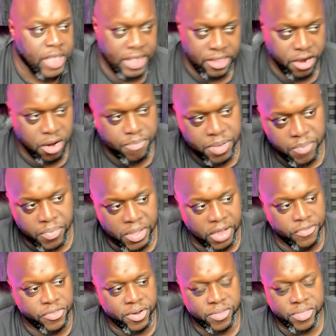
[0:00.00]
And there are people
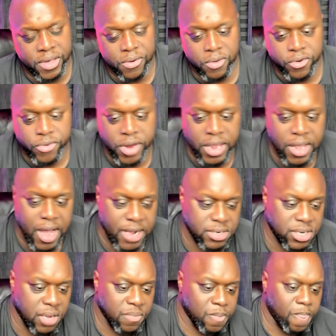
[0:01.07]
out there that will create
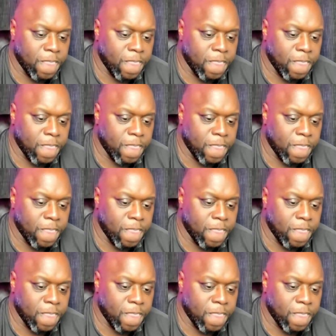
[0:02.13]
content.